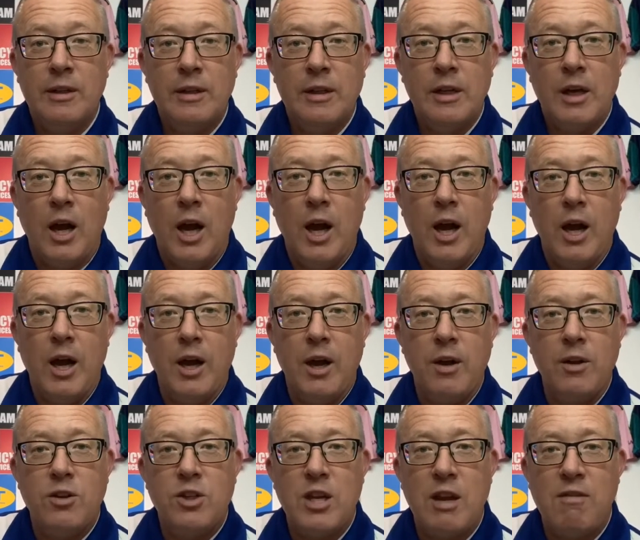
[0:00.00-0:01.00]

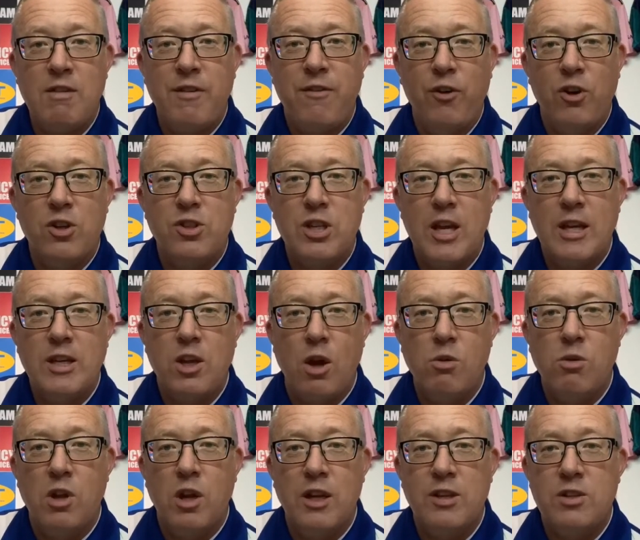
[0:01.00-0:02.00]
Terry Fuller saying,
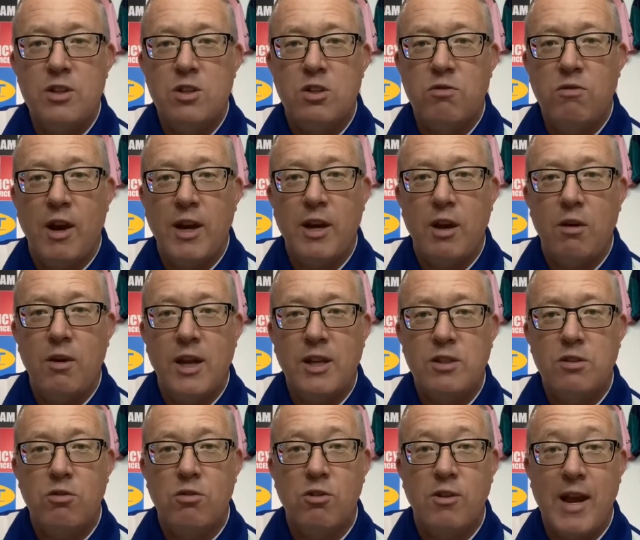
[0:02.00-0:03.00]
don't you listen to Radio
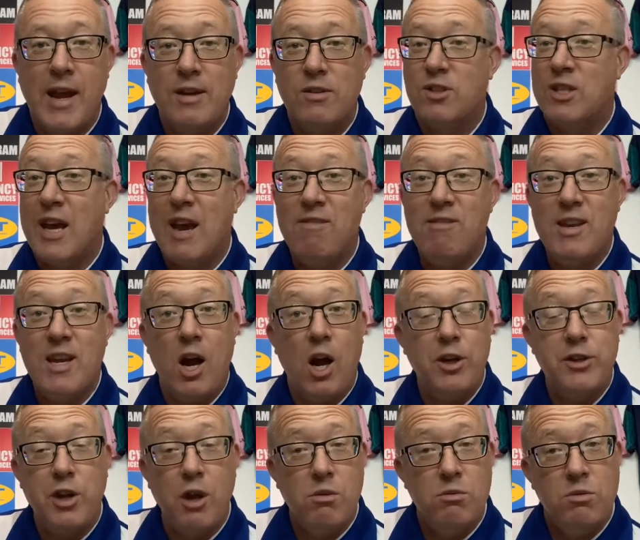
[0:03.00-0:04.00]
Leicester at the ground? Terry, I
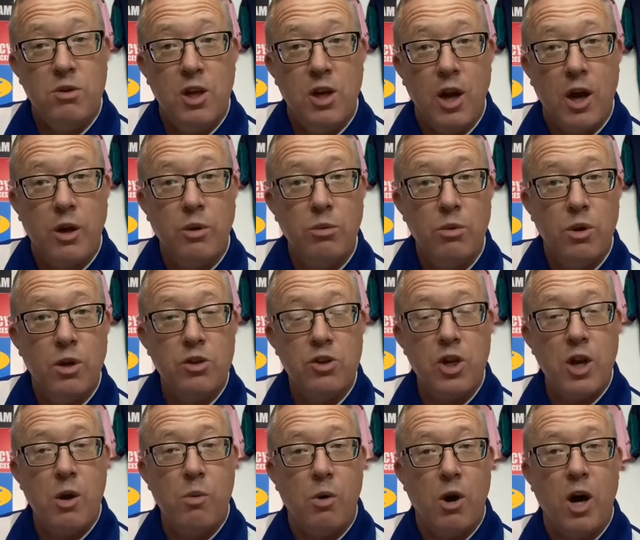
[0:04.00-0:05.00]
don't, Do you
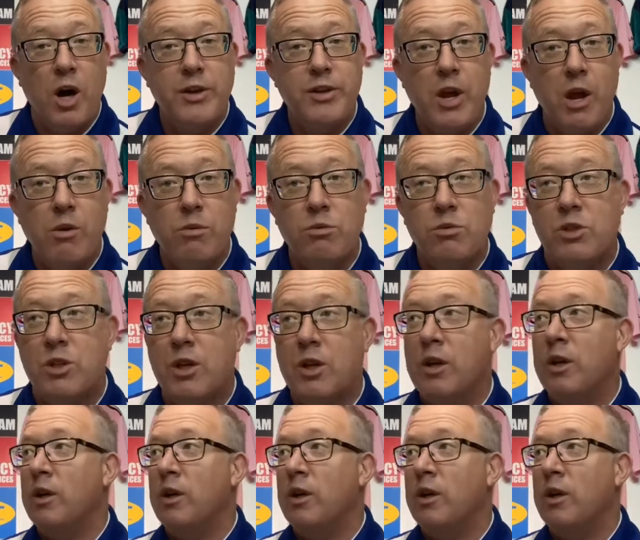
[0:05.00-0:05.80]
know what? I don't.